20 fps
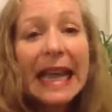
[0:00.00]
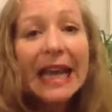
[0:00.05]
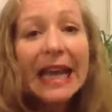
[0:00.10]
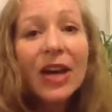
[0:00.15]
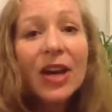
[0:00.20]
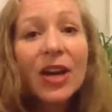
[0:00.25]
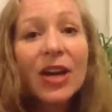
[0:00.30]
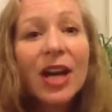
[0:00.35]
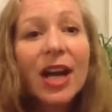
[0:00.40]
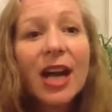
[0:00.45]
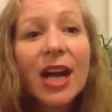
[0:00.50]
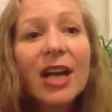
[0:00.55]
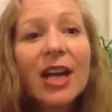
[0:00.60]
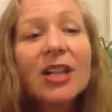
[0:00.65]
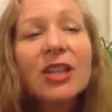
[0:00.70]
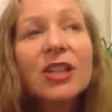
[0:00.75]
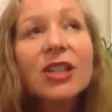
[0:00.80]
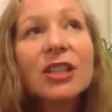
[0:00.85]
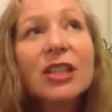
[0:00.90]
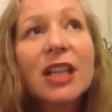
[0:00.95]
And our
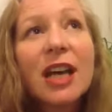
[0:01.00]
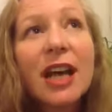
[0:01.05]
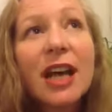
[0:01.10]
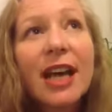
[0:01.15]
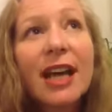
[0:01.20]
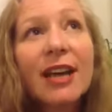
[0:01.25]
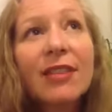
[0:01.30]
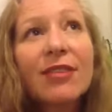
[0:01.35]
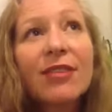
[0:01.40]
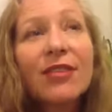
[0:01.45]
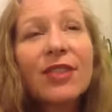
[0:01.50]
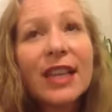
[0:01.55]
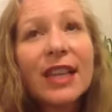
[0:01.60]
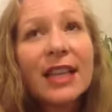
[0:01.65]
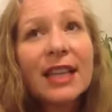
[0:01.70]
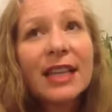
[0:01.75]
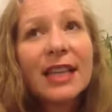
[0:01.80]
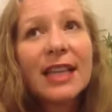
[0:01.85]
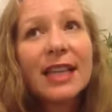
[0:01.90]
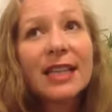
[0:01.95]
underlying
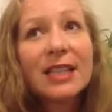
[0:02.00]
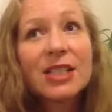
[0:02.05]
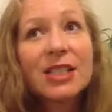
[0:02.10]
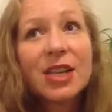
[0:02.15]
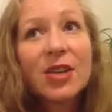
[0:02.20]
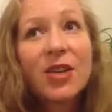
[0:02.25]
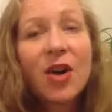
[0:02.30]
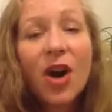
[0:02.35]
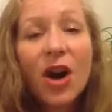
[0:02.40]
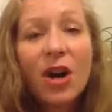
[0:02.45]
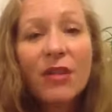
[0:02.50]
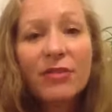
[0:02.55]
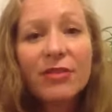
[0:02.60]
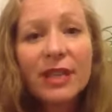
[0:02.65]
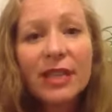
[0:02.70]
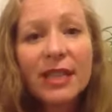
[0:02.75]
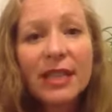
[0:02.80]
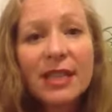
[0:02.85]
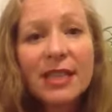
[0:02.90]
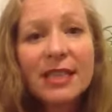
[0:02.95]
feeling so
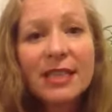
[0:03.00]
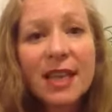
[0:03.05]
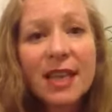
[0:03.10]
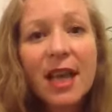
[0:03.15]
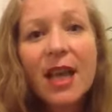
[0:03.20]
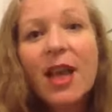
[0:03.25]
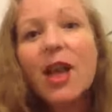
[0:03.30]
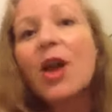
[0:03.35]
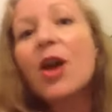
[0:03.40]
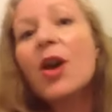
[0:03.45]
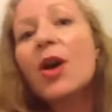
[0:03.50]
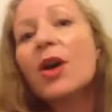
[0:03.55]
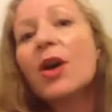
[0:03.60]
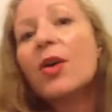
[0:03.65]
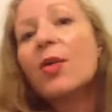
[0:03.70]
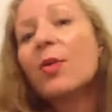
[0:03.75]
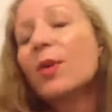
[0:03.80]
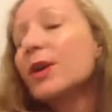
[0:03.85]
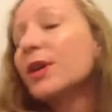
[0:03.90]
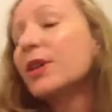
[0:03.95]
often is,
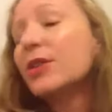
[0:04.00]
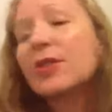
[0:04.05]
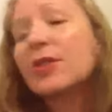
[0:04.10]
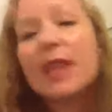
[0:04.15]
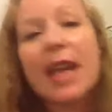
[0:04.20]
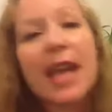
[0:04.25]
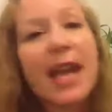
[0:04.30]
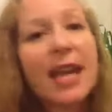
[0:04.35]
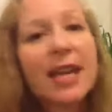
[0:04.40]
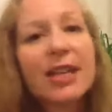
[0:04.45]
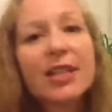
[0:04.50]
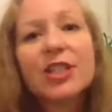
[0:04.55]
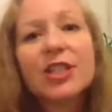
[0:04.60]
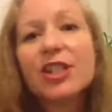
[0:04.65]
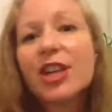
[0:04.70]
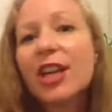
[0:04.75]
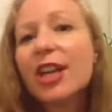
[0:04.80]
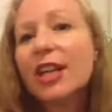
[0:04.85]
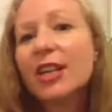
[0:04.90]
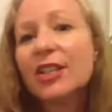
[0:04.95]
well, you can't
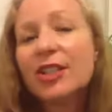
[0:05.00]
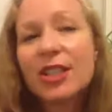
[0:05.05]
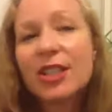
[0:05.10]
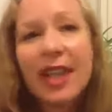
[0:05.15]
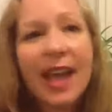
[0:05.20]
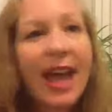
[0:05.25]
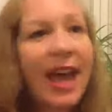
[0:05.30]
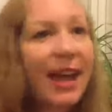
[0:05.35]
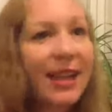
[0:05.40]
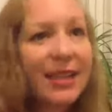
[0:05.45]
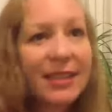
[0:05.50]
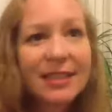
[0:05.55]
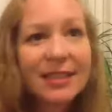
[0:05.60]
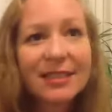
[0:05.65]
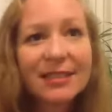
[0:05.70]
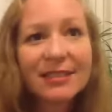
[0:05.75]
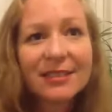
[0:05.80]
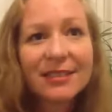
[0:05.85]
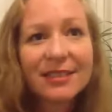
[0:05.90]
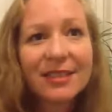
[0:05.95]
change that.
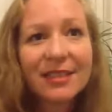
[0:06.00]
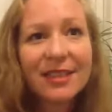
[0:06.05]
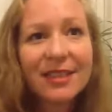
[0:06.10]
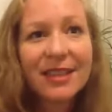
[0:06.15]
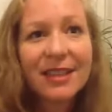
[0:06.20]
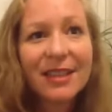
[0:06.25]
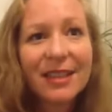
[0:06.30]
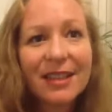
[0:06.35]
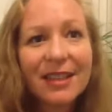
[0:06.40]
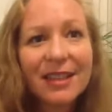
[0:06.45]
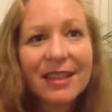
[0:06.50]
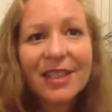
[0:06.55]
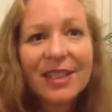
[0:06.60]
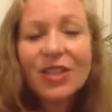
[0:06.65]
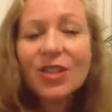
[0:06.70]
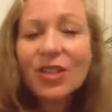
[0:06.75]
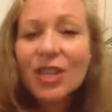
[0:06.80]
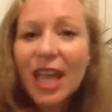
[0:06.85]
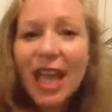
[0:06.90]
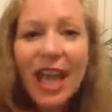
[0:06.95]

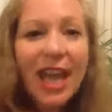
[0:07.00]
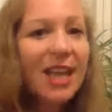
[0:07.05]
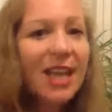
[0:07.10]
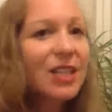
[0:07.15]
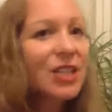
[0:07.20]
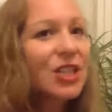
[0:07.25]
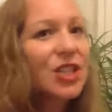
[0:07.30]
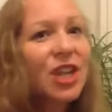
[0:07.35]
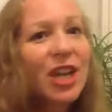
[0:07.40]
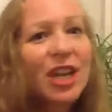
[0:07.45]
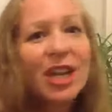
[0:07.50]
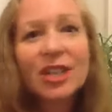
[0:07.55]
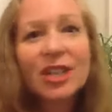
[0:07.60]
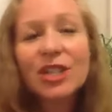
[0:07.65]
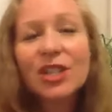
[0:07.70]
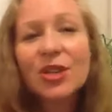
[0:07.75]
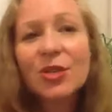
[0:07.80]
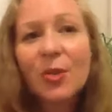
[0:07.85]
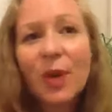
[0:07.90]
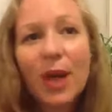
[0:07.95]
You can't
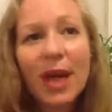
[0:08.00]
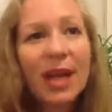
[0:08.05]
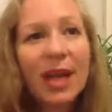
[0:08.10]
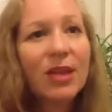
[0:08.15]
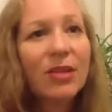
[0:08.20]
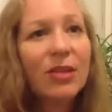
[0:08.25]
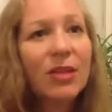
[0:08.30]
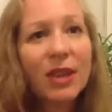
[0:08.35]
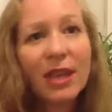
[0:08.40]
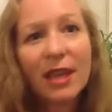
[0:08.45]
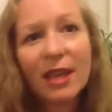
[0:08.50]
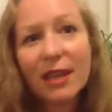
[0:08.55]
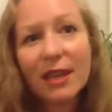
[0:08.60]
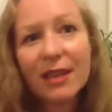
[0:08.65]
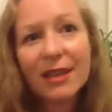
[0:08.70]
change the way you think.